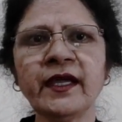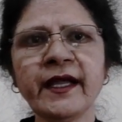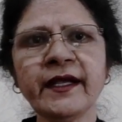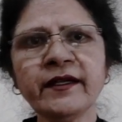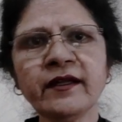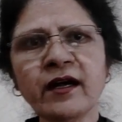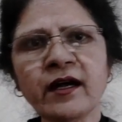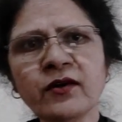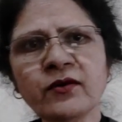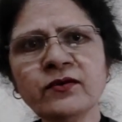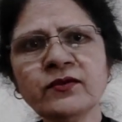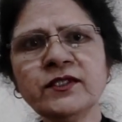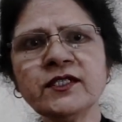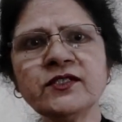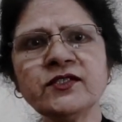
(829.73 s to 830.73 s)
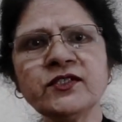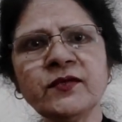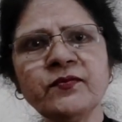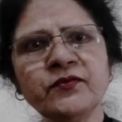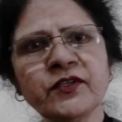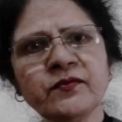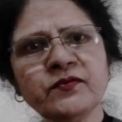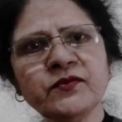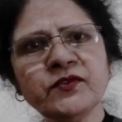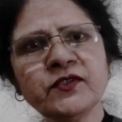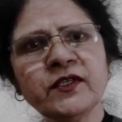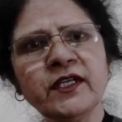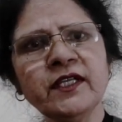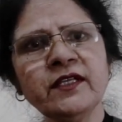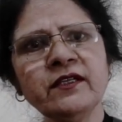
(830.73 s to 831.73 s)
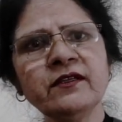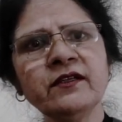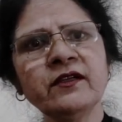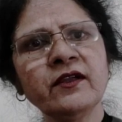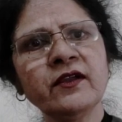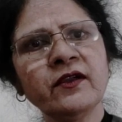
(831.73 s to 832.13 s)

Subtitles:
and how the symptoms in